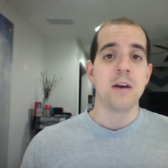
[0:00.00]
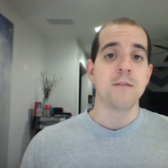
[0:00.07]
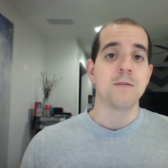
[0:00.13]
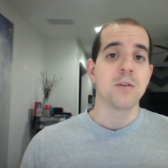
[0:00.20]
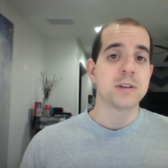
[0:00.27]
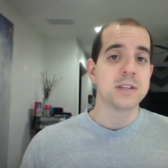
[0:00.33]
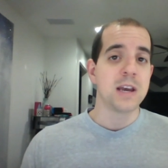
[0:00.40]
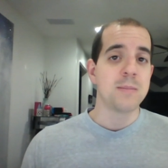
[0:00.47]

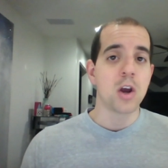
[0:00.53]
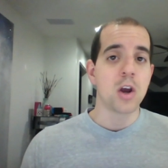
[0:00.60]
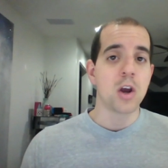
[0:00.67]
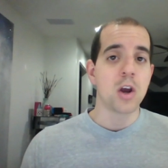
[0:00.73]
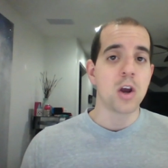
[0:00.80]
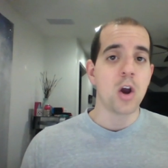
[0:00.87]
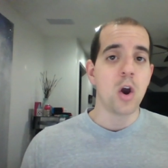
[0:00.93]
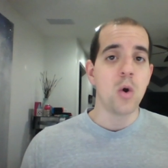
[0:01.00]
For example,
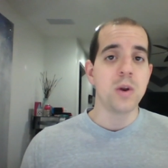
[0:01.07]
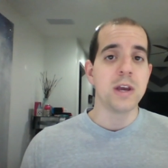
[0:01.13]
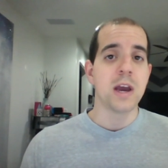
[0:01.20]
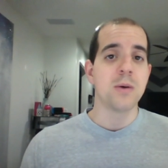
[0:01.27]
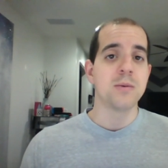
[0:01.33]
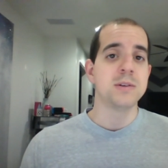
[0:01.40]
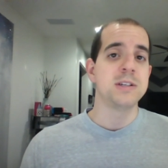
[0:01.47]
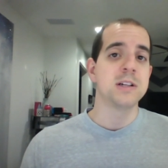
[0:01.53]
on Kodi,
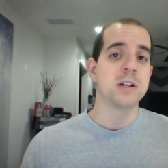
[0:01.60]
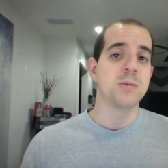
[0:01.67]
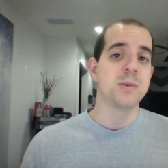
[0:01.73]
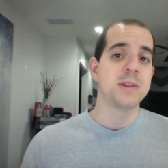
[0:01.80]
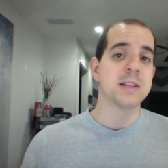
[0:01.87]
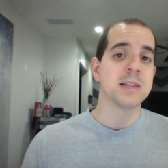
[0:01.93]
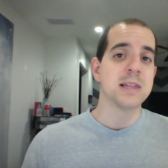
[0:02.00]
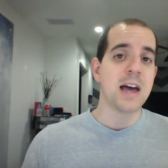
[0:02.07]
I was dealing
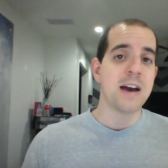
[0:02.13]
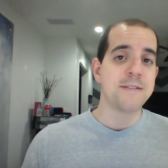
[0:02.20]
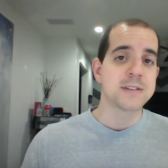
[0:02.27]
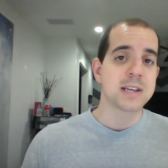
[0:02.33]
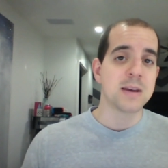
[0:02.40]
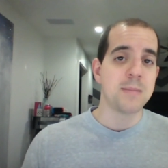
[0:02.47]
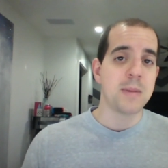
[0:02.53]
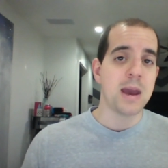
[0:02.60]
with the
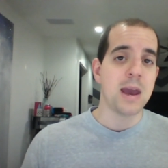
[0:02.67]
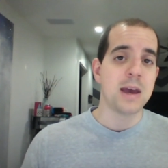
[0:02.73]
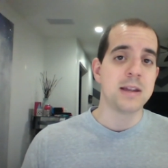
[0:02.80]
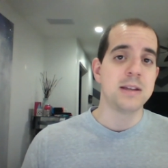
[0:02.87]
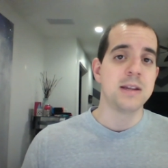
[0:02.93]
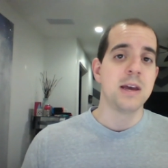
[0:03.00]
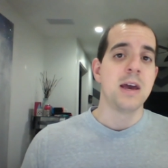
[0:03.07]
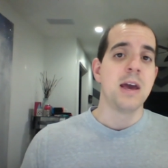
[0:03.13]
left
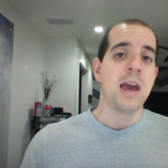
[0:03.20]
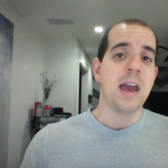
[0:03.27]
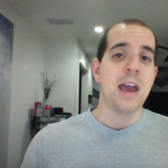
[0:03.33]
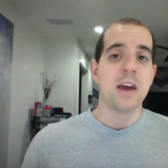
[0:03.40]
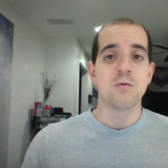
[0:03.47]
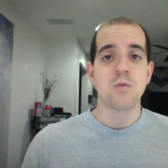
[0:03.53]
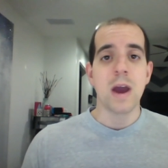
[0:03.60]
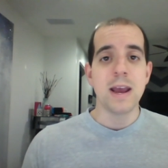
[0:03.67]
command
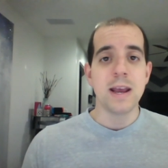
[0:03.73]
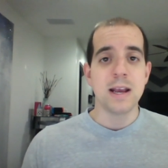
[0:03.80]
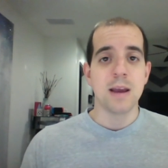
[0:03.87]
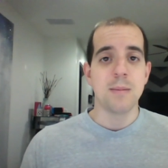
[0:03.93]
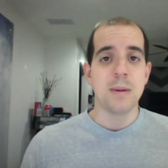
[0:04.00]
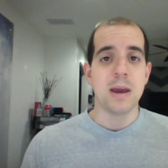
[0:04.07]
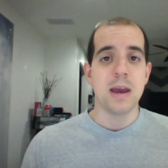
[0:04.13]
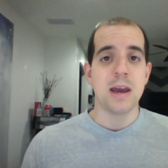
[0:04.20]
and right
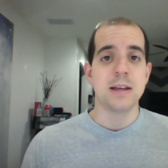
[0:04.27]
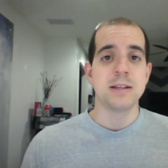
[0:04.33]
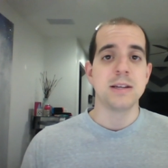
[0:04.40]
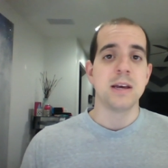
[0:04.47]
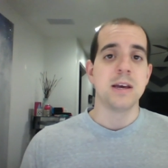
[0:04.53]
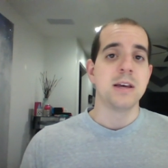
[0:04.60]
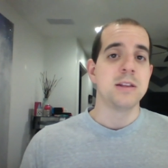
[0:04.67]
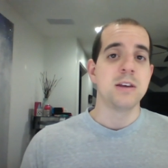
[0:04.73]

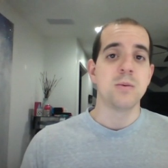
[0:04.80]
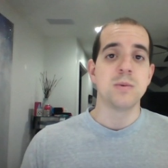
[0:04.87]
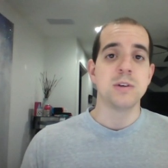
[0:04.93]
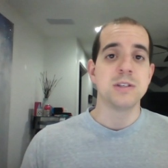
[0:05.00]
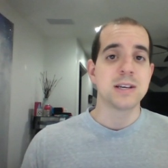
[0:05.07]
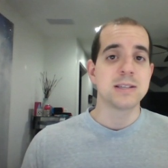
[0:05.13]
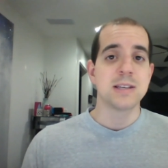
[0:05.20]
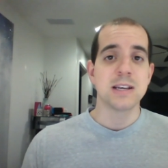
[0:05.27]
command that
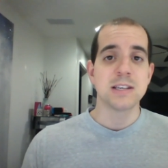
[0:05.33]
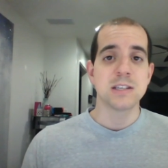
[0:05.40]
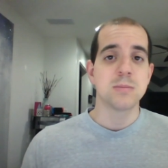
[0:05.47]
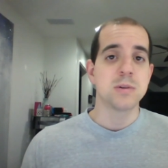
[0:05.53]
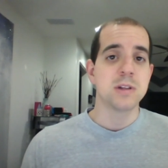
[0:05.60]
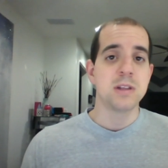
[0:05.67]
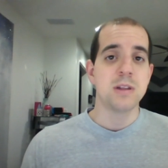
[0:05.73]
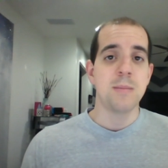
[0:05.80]
was
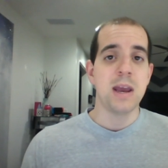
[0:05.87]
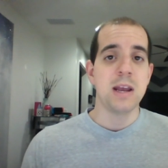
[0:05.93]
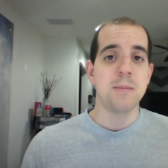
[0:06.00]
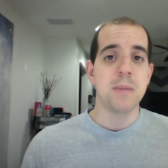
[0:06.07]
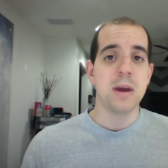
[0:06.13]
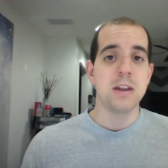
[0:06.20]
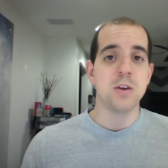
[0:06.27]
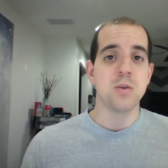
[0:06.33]
accessible in the
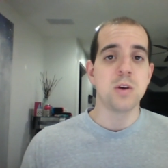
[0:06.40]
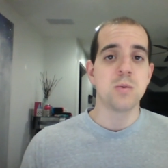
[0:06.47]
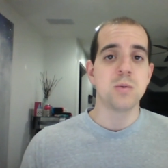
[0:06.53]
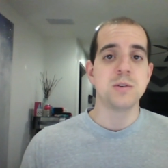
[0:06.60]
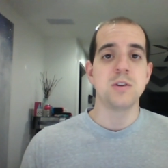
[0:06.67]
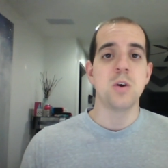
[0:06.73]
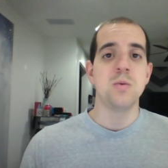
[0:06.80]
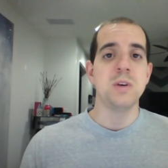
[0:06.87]
main menu. There
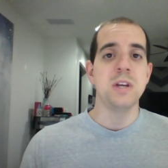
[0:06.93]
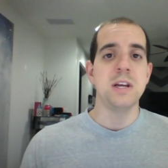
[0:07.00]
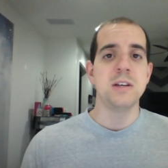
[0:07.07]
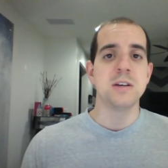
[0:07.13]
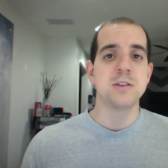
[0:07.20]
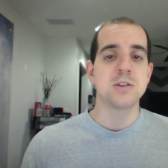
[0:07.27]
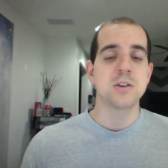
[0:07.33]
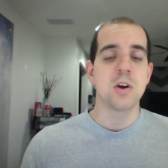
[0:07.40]
was no need
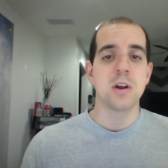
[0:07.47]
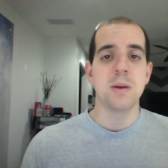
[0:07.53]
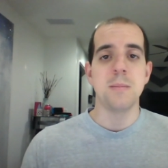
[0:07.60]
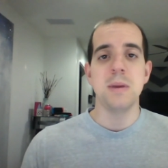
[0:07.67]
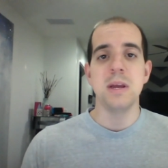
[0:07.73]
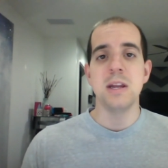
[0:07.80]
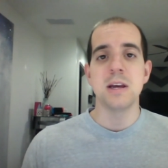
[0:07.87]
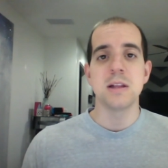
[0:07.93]
to start
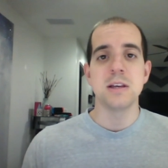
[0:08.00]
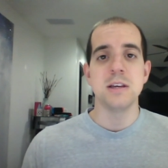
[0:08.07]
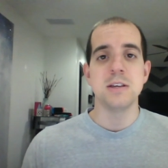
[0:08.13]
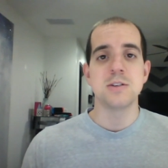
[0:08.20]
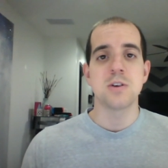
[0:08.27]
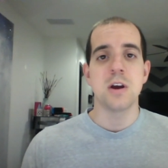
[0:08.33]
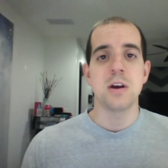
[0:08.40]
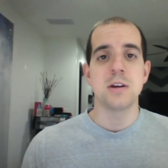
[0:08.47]
immediately
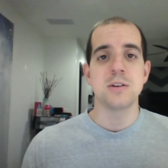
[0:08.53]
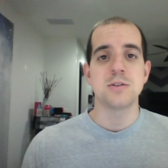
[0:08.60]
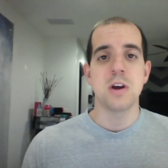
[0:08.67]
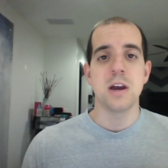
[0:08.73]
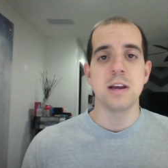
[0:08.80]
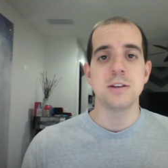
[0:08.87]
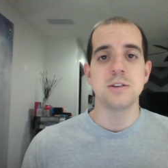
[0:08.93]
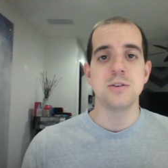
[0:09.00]
start
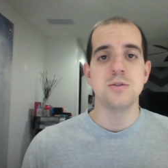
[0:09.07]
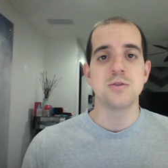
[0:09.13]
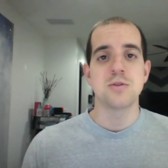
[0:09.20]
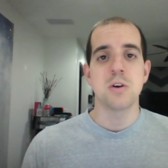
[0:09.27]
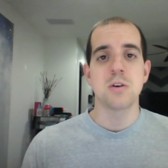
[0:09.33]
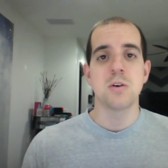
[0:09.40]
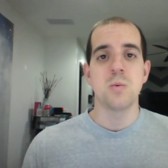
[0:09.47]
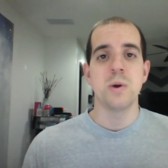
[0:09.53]
trying to
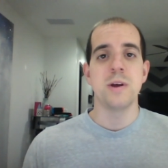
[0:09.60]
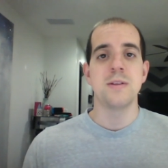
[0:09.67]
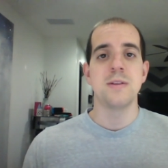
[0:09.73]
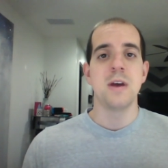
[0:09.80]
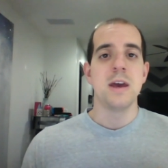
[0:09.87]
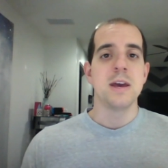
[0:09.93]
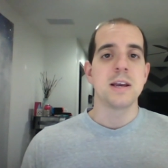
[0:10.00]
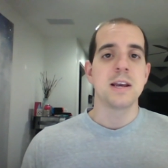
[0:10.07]
struggle with
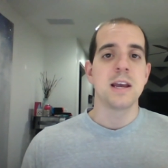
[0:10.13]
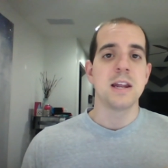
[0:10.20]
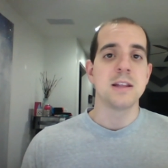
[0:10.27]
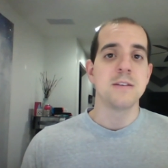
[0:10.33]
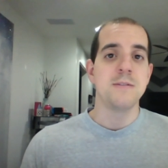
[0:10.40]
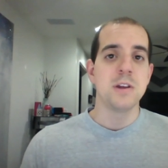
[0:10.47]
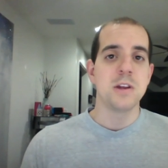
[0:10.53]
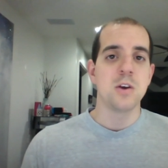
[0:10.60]
getting
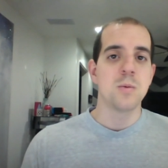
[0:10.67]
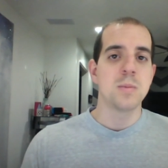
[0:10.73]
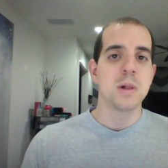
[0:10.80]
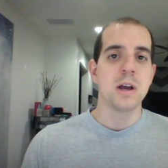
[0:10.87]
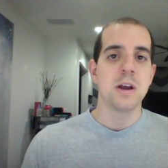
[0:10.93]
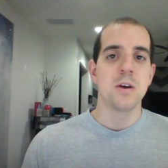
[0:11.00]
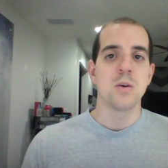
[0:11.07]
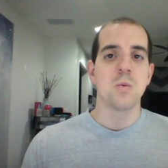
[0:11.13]
the video
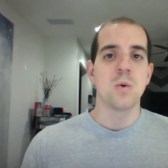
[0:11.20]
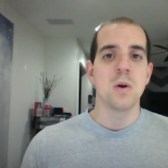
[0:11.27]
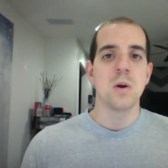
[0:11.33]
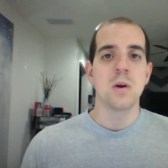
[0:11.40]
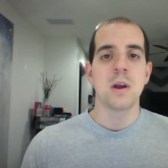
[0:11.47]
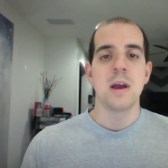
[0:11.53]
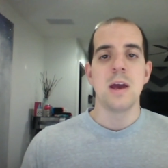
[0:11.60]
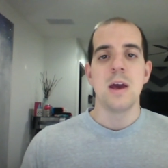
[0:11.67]
player to
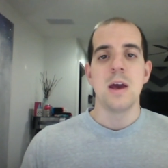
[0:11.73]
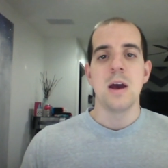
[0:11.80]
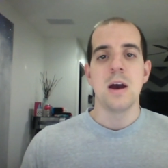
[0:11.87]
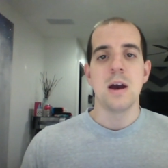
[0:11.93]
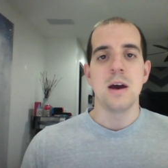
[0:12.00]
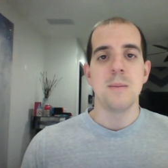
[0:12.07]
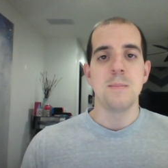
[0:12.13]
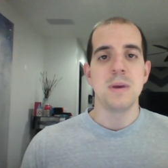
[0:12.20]
work
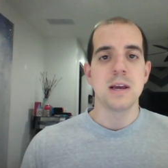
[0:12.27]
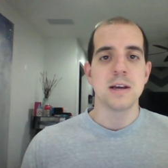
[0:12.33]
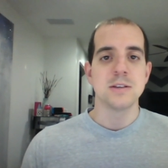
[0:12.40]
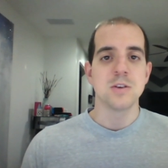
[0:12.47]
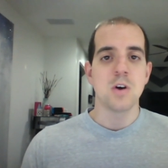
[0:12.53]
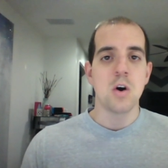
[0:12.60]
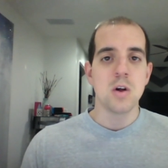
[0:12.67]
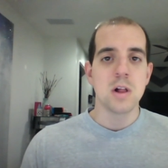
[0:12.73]
uh,
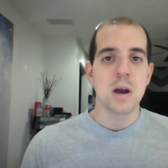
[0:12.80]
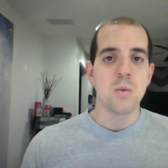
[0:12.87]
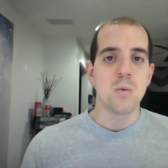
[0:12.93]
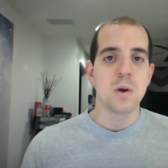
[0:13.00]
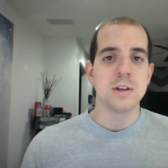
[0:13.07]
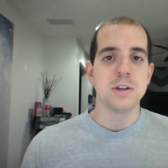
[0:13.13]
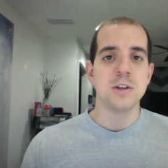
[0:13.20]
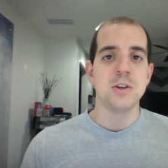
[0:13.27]
because all I
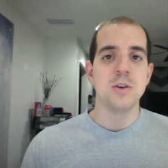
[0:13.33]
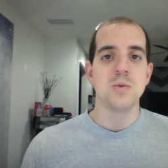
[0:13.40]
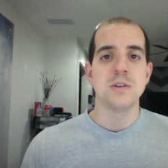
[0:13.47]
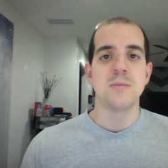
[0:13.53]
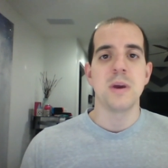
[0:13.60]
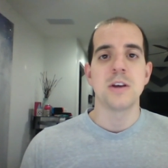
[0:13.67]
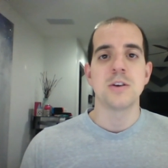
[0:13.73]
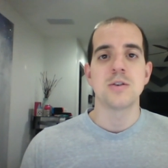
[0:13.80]
wanted to do
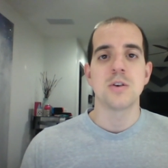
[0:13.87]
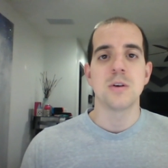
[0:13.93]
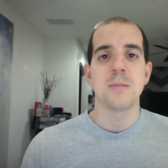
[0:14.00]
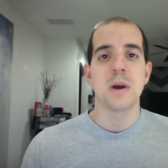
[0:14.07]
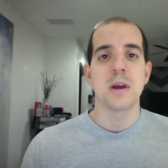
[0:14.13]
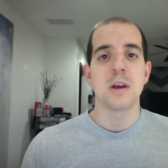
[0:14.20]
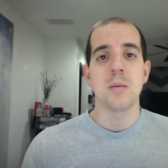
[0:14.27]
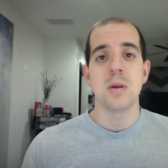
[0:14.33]
was make sure that
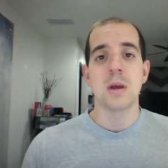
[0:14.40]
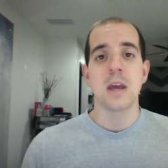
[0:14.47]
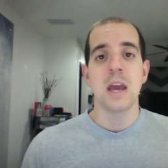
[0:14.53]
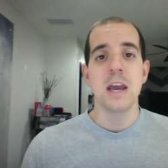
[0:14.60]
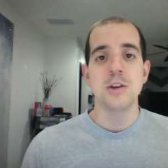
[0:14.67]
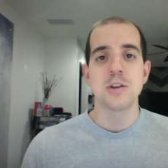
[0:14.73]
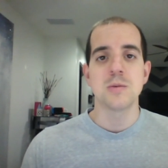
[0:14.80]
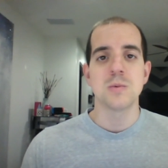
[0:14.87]
my
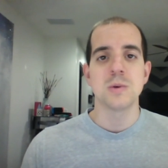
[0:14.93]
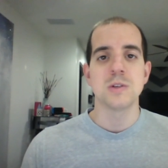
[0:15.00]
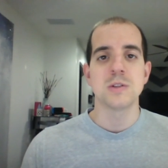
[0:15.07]
communication was